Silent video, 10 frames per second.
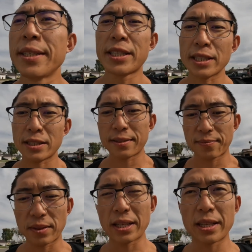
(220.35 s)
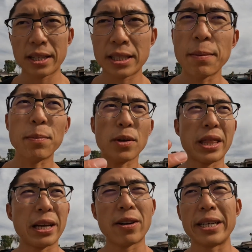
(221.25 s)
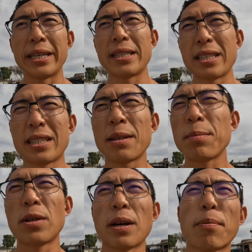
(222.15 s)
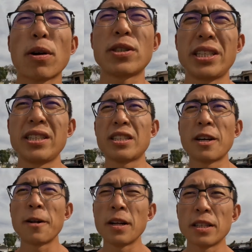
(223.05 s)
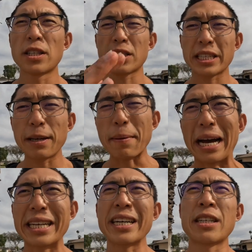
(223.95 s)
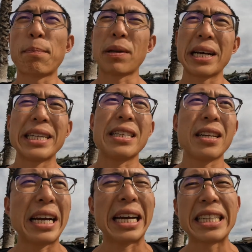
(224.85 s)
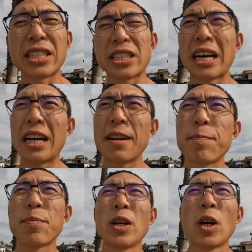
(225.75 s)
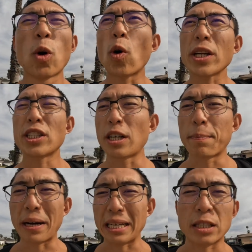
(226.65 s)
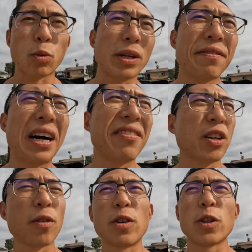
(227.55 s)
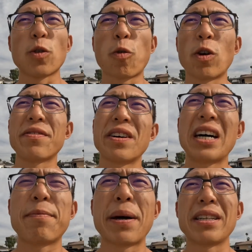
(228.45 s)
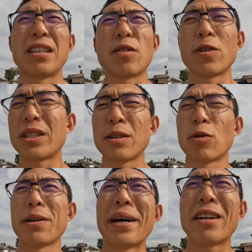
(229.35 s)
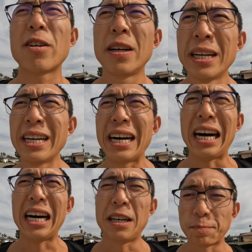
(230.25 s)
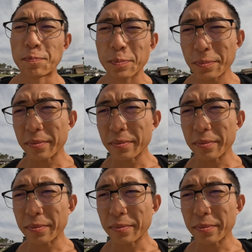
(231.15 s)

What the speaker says: just the simple theory, the simple approach is just keep adding on a plate at each time, or you could jump by like 25 intervals or 45-pound intervals, doesn't really matter. When